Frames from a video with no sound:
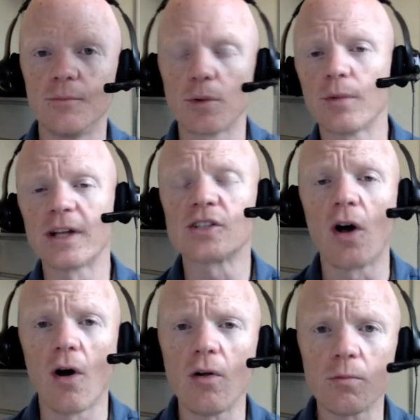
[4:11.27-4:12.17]
Remember, it's
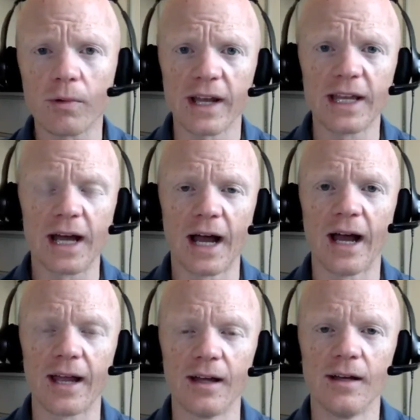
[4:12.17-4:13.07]
already
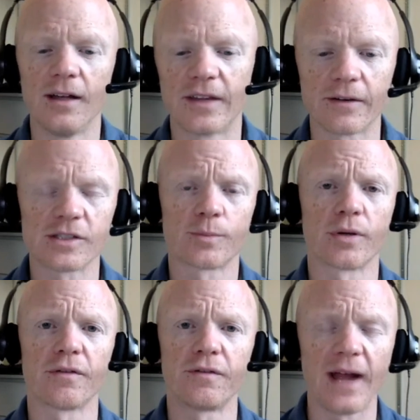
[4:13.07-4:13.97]
high. There is a
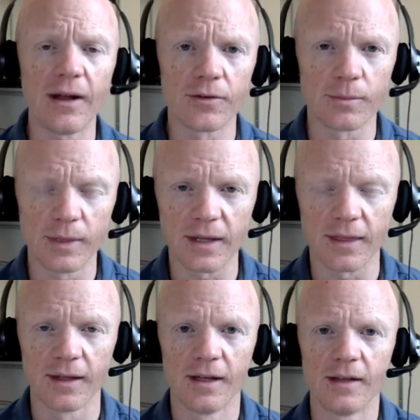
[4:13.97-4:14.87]
profound
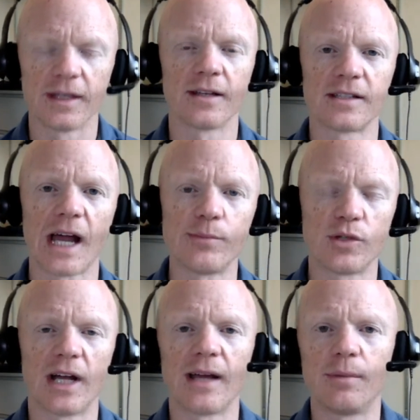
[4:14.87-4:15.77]
myth that in type two
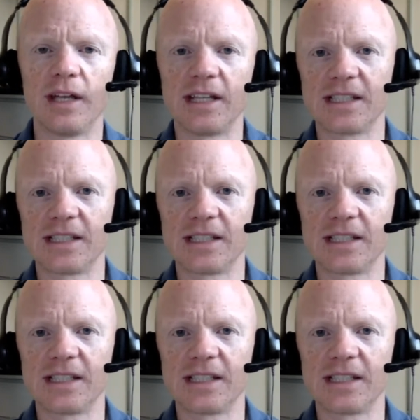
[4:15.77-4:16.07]
diabetes,